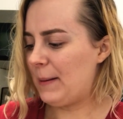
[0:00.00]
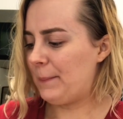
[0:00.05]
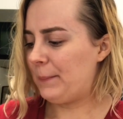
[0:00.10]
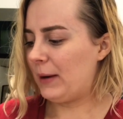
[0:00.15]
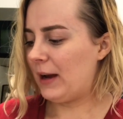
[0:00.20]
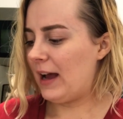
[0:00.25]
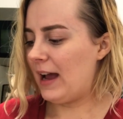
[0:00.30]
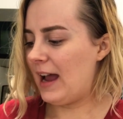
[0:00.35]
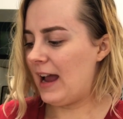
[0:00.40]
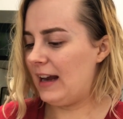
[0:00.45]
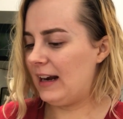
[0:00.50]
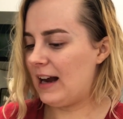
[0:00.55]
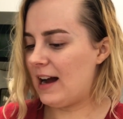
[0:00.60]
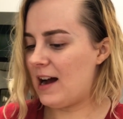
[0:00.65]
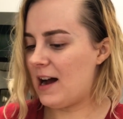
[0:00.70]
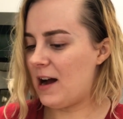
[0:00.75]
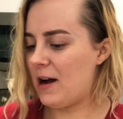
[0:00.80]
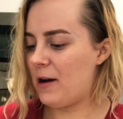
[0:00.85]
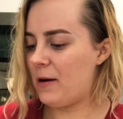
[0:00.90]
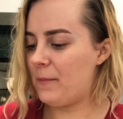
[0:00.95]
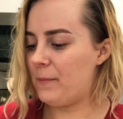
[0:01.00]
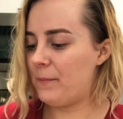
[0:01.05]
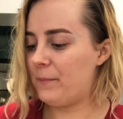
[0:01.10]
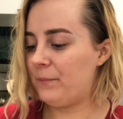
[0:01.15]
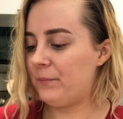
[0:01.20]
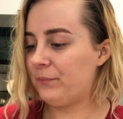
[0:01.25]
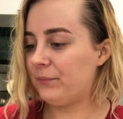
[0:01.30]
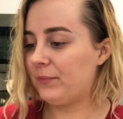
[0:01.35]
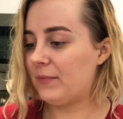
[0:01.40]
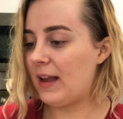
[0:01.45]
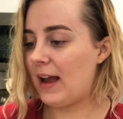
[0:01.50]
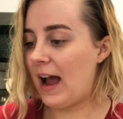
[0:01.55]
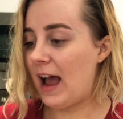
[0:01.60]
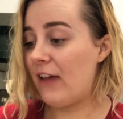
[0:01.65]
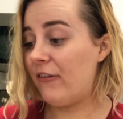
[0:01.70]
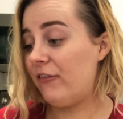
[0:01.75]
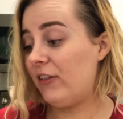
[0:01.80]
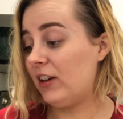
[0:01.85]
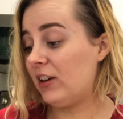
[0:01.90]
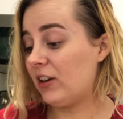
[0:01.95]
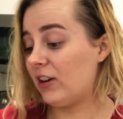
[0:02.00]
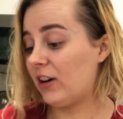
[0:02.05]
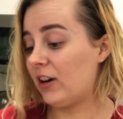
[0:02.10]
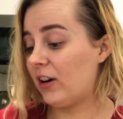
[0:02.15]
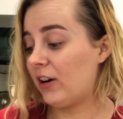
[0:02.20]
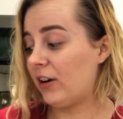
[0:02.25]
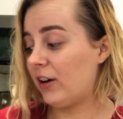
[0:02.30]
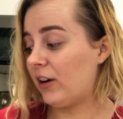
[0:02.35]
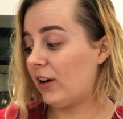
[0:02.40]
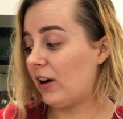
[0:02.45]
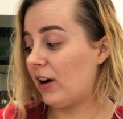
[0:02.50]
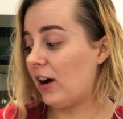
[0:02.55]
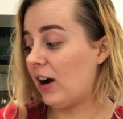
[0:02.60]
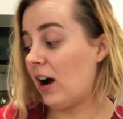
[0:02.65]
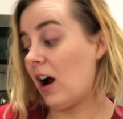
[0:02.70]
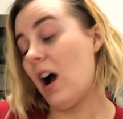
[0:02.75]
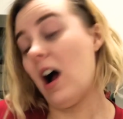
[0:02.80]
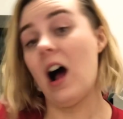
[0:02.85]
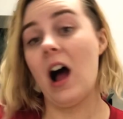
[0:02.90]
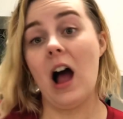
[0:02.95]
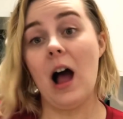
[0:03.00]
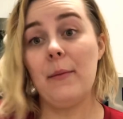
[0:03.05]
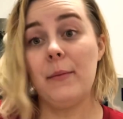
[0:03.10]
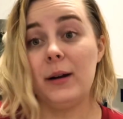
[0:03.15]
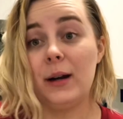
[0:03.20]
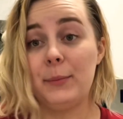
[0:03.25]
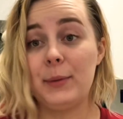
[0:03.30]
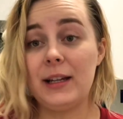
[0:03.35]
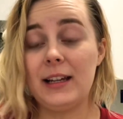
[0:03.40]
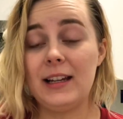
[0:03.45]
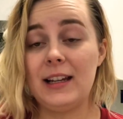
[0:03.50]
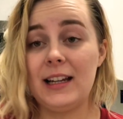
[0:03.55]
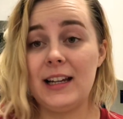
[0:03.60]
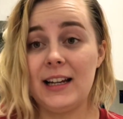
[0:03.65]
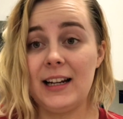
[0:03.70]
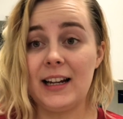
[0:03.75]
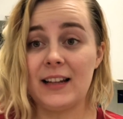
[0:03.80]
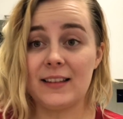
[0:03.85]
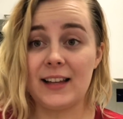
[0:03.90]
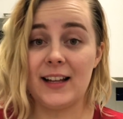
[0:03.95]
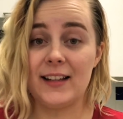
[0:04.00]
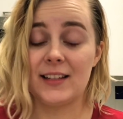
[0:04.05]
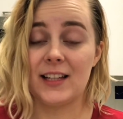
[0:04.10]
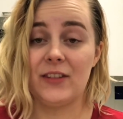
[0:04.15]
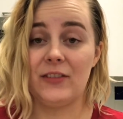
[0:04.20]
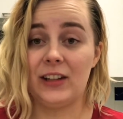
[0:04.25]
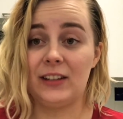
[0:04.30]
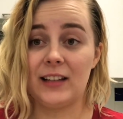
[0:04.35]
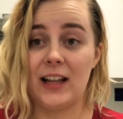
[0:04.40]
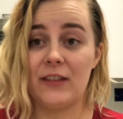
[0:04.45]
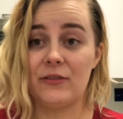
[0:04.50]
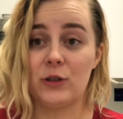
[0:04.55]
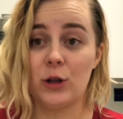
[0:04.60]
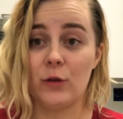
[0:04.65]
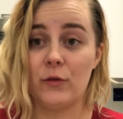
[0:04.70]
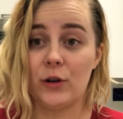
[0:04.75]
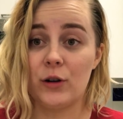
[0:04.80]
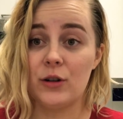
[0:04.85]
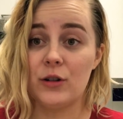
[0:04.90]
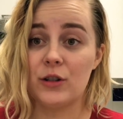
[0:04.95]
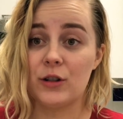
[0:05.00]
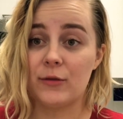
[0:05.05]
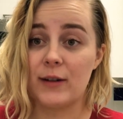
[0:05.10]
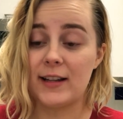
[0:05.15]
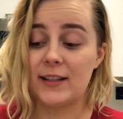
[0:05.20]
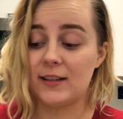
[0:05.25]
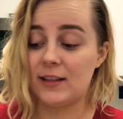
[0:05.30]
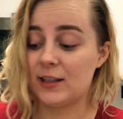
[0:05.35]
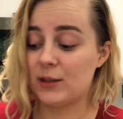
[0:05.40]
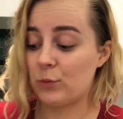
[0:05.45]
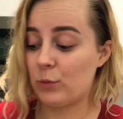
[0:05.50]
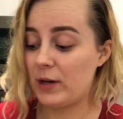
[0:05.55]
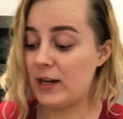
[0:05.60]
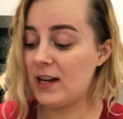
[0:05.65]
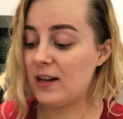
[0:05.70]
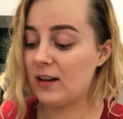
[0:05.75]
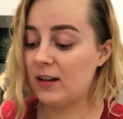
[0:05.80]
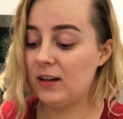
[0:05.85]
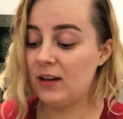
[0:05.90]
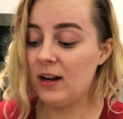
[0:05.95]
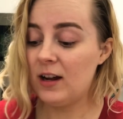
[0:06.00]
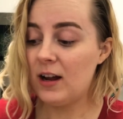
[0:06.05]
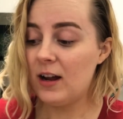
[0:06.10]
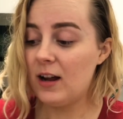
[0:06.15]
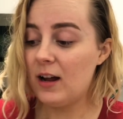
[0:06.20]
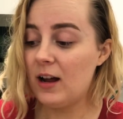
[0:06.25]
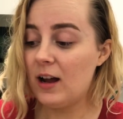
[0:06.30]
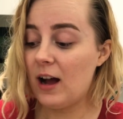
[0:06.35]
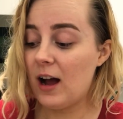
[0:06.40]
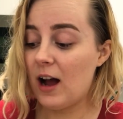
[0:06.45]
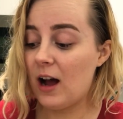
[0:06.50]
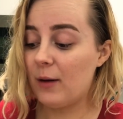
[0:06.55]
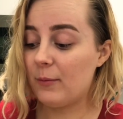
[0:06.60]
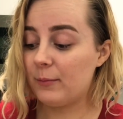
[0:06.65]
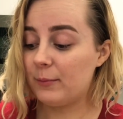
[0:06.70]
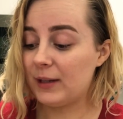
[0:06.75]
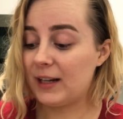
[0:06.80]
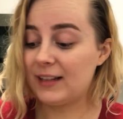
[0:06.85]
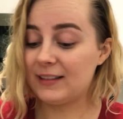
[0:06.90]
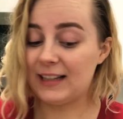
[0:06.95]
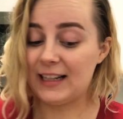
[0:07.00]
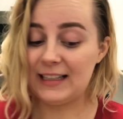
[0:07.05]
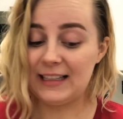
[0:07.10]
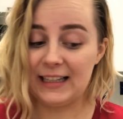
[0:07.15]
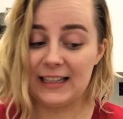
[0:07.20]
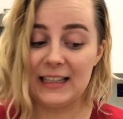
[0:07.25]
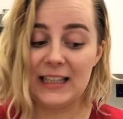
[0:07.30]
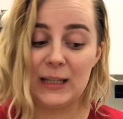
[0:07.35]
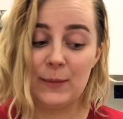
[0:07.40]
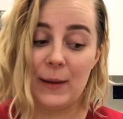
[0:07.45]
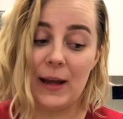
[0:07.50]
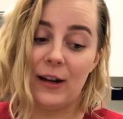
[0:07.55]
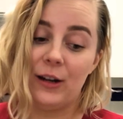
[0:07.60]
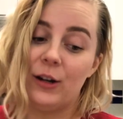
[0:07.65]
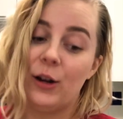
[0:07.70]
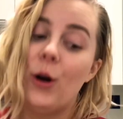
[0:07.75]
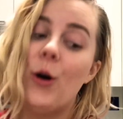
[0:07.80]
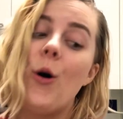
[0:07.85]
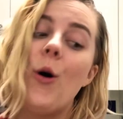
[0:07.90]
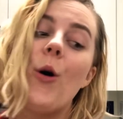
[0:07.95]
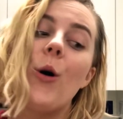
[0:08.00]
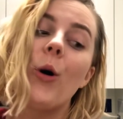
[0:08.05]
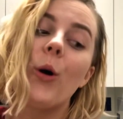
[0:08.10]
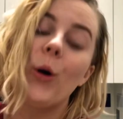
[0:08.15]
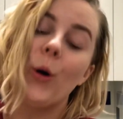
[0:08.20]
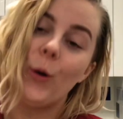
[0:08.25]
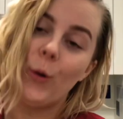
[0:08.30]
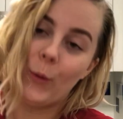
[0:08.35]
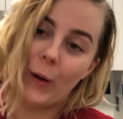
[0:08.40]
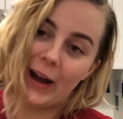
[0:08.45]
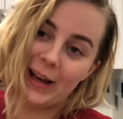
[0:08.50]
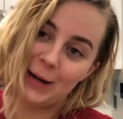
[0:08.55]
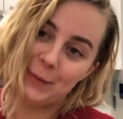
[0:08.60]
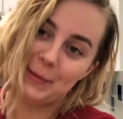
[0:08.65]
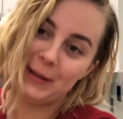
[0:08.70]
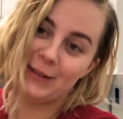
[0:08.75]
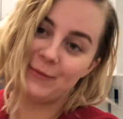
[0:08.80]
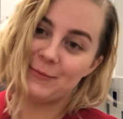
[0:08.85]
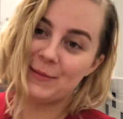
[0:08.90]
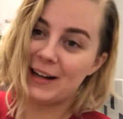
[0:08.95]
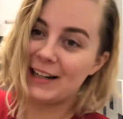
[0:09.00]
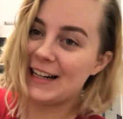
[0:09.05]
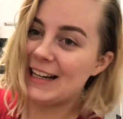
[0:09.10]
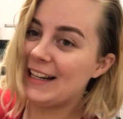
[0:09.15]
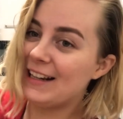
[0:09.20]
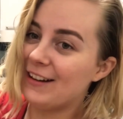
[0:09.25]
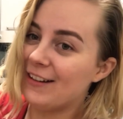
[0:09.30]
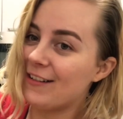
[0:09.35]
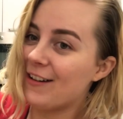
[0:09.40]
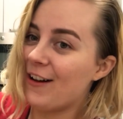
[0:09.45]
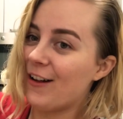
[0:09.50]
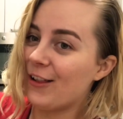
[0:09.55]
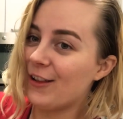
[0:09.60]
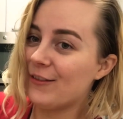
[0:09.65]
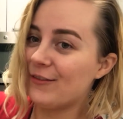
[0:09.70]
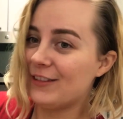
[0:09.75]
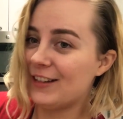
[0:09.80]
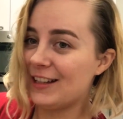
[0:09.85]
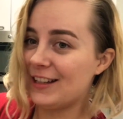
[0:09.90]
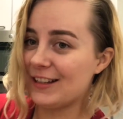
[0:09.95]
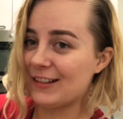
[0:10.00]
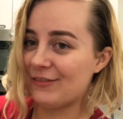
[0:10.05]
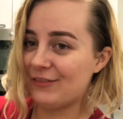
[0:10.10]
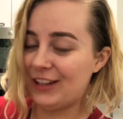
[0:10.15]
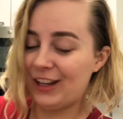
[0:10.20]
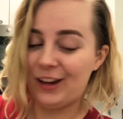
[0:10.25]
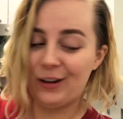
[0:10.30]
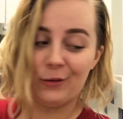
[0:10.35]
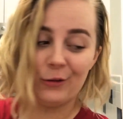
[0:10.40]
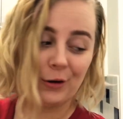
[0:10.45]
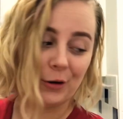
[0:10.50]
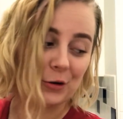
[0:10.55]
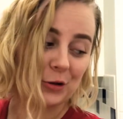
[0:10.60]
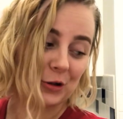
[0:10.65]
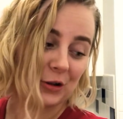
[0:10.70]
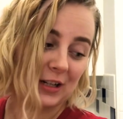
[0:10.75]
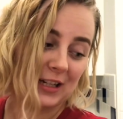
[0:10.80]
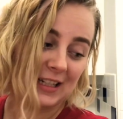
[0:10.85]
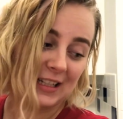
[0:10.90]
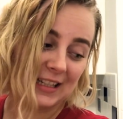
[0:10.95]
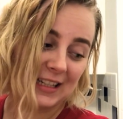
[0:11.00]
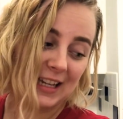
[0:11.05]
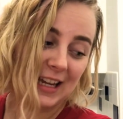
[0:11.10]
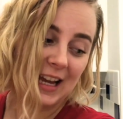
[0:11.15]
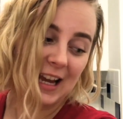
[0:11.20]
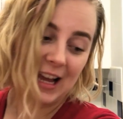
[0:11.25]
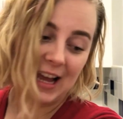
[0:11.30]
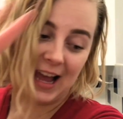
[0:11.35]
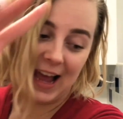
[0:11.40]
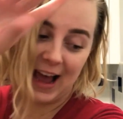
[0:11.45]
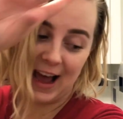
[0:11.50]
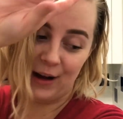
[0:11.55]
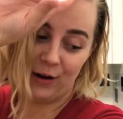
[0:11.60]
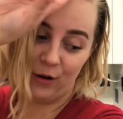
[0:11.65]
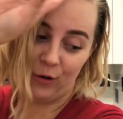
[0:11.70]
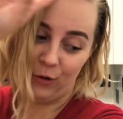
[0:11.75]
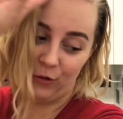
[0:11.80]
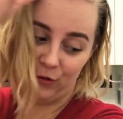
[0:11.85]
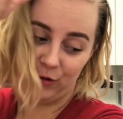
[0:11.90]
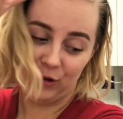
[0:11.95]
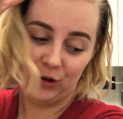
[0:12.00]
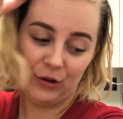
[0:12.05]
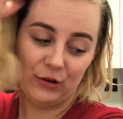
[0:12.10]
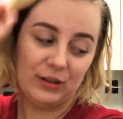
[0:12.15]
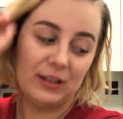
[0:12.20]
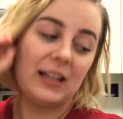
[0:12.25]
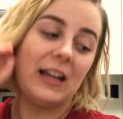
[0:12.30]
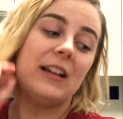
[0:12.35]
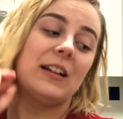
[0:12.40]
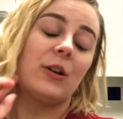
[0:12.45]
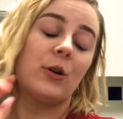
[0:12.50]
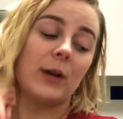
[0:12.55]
But I figure I'm gonna be eating Thanksgiving leftovers the rest of this week because I did spend quite a bit of money on all of these vegan groceries at Whole Foods.